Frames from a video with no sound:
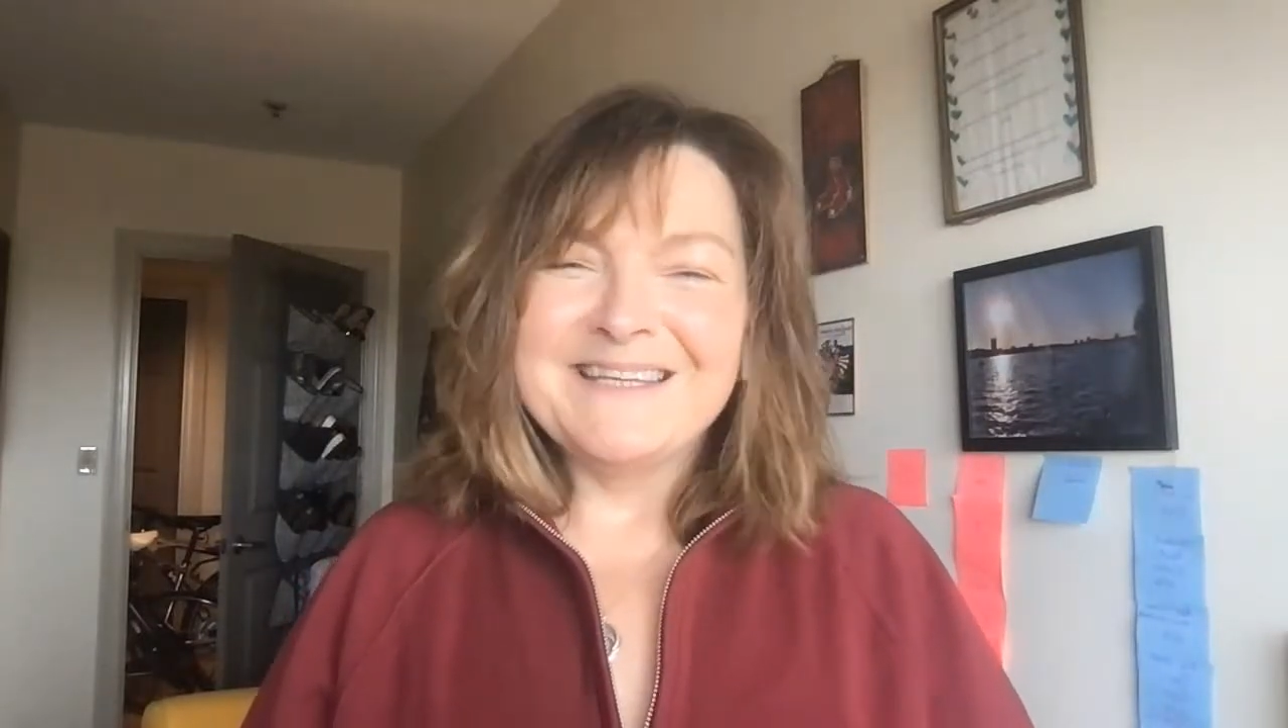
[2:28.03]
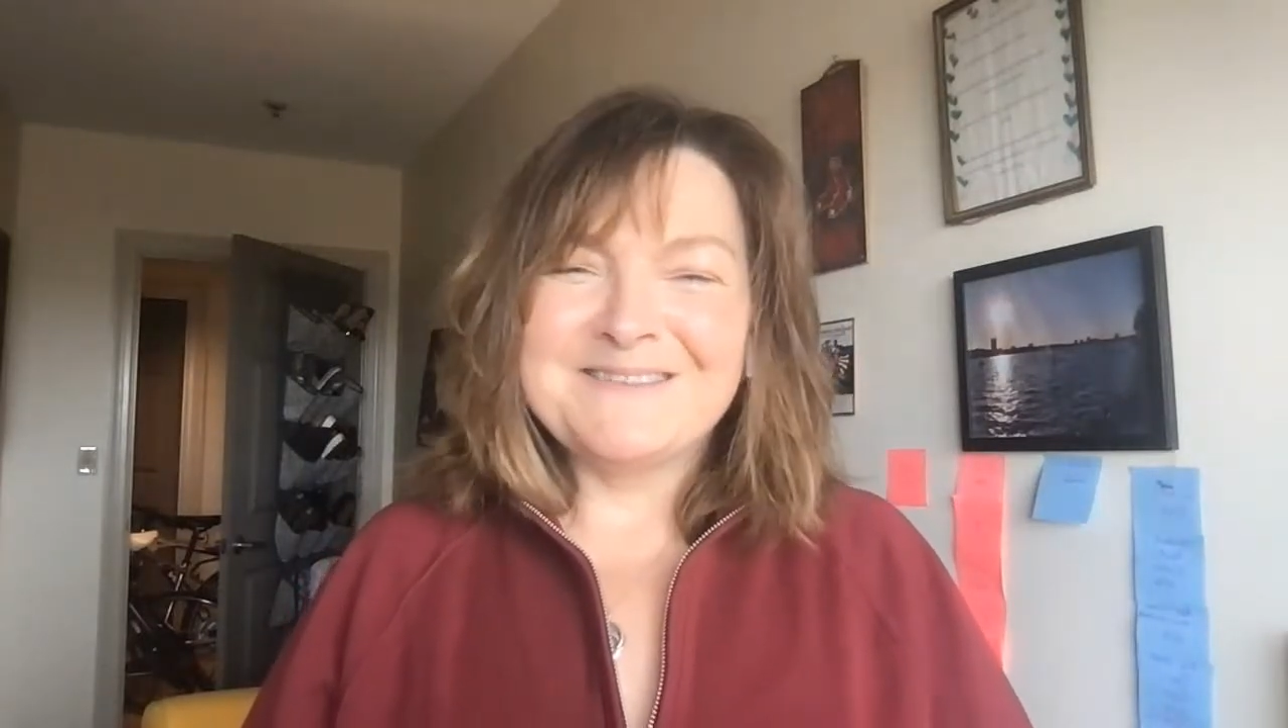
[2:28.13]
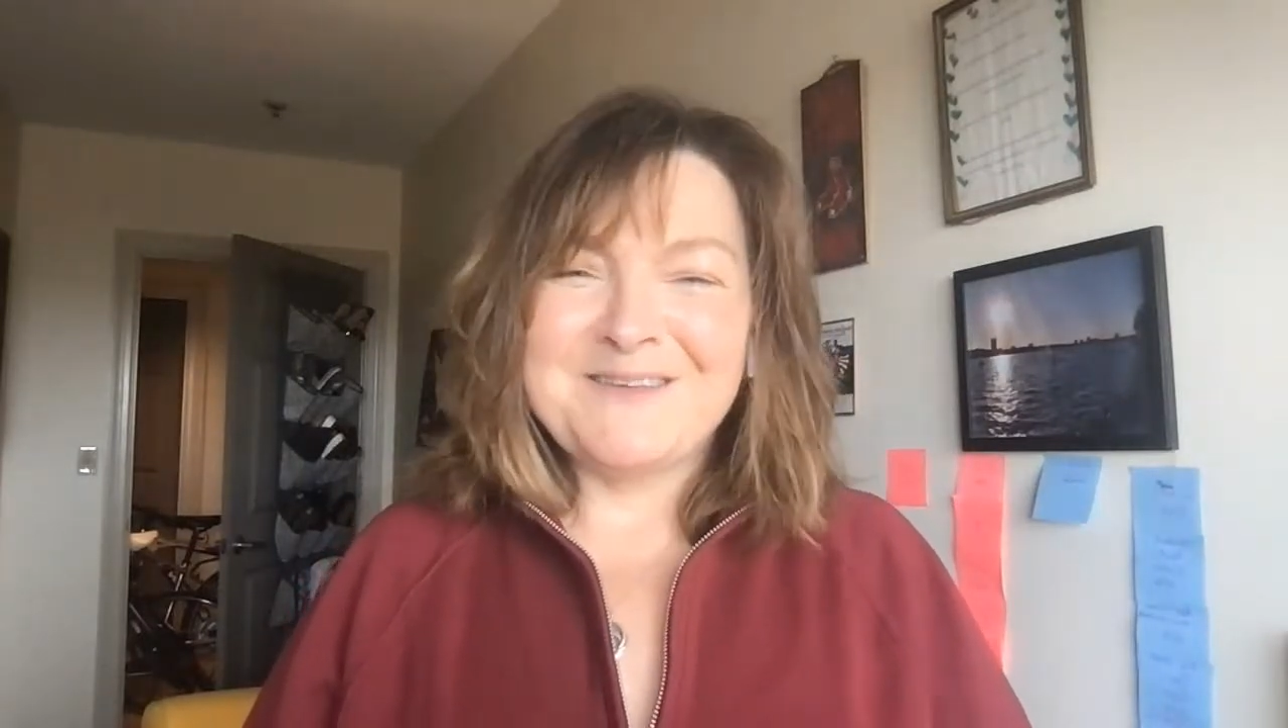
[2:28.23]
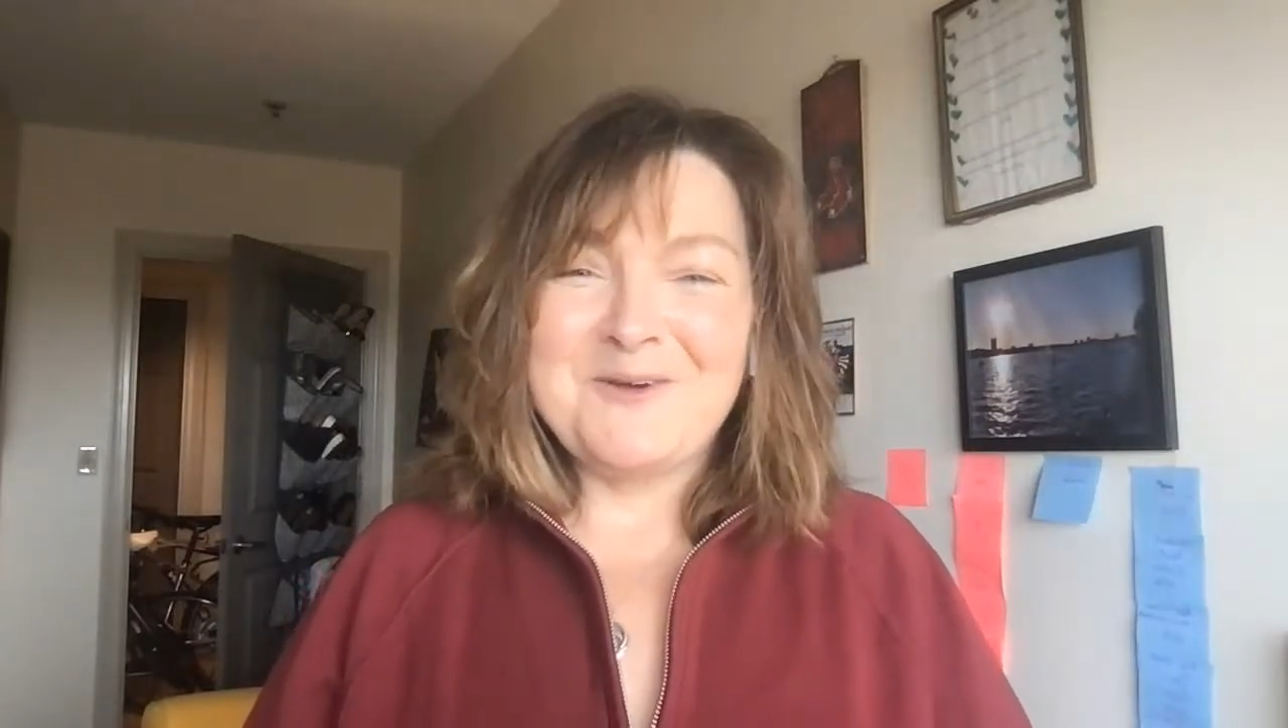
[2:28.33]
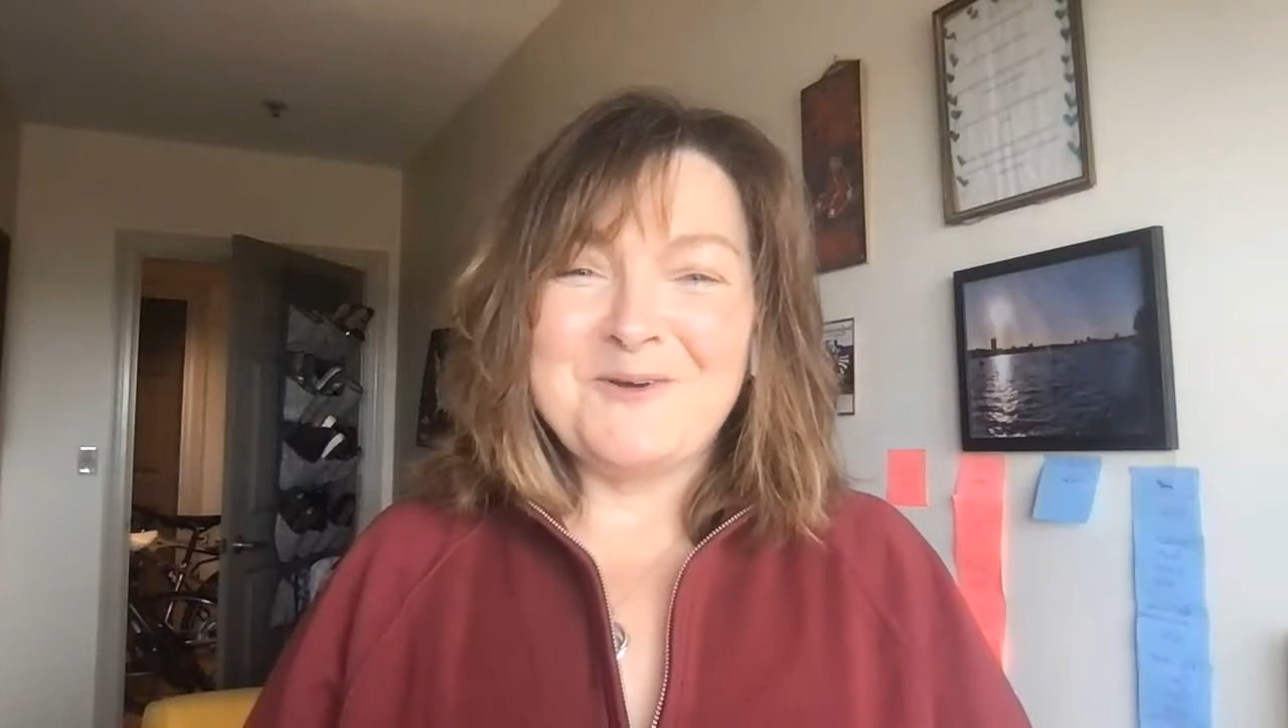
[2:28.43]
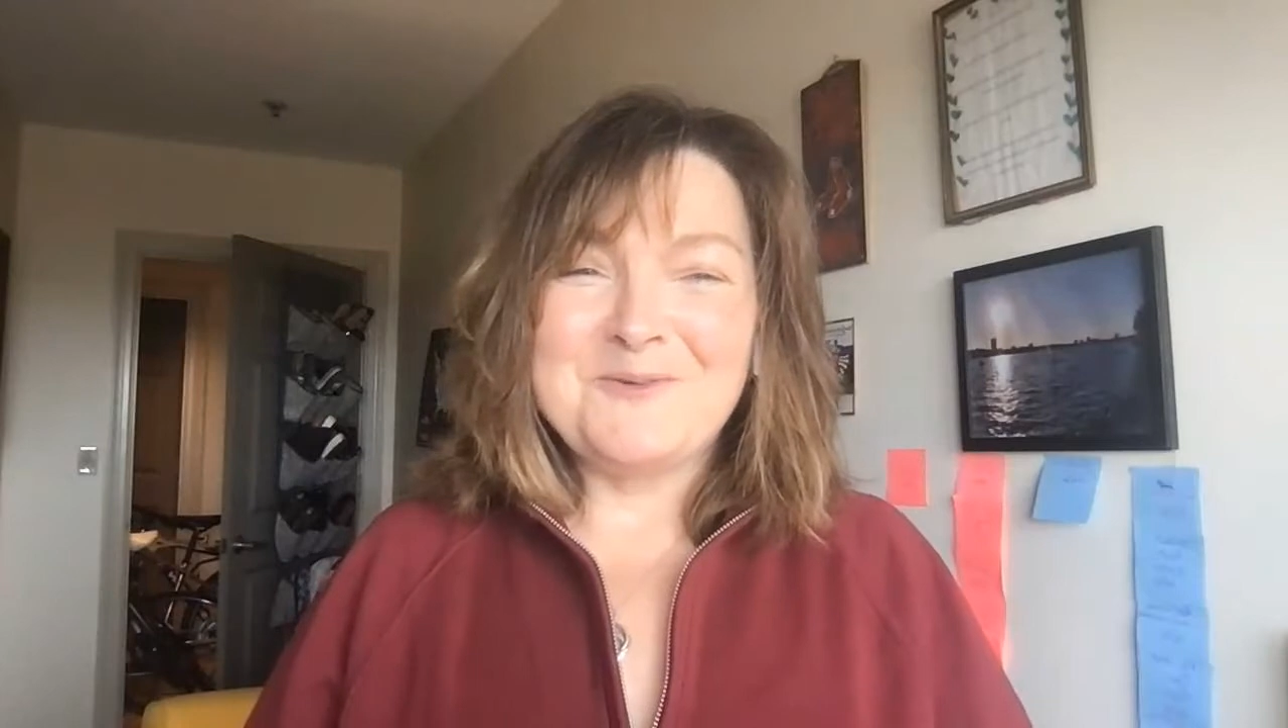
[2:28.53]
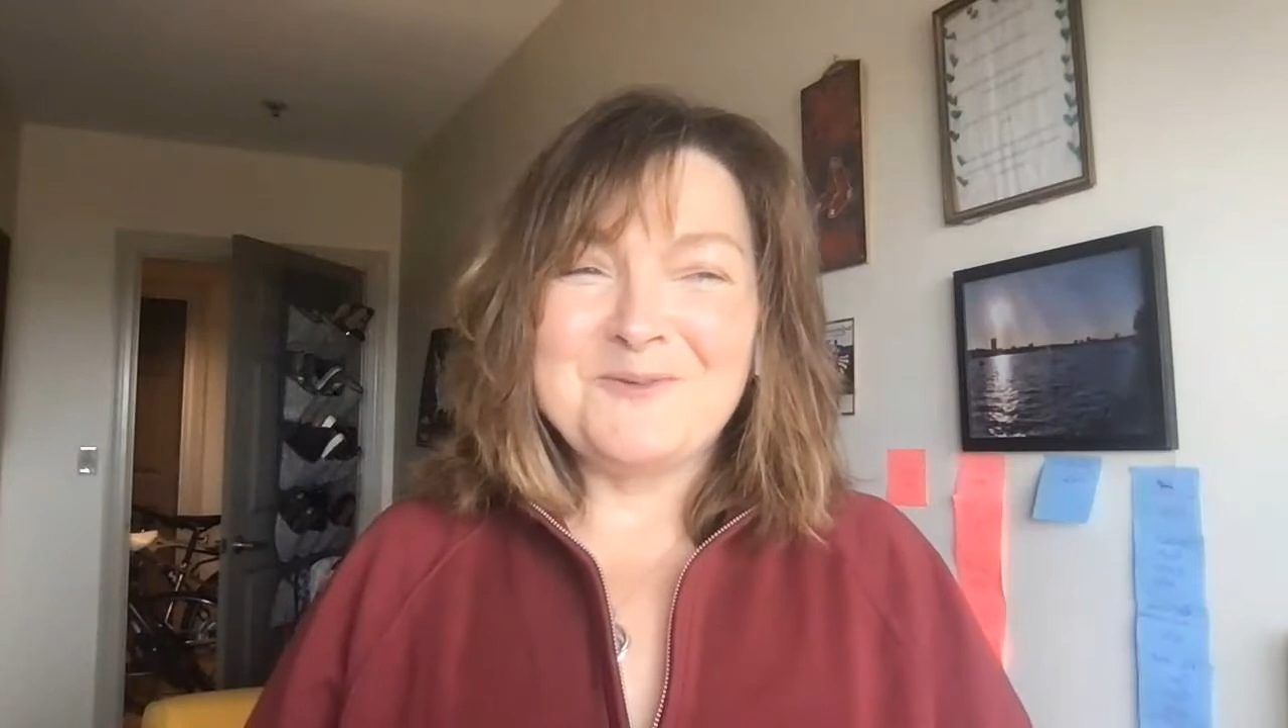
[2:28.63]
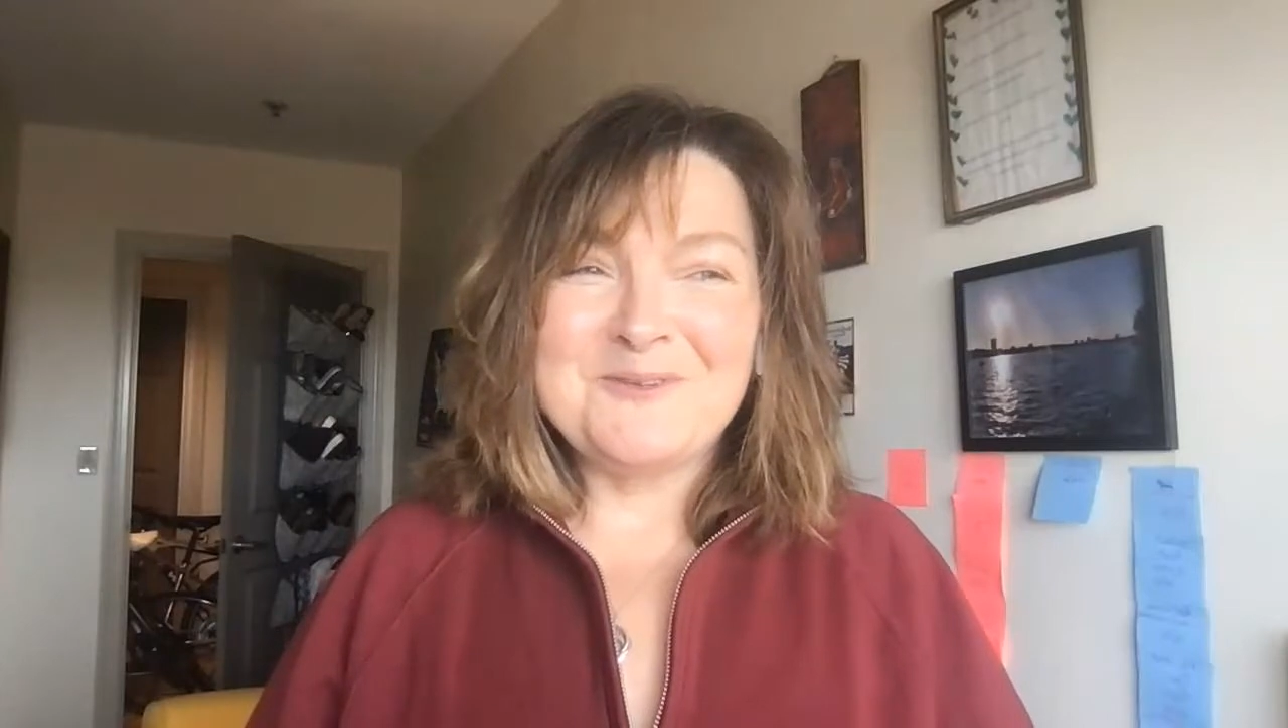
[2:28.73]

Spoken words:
So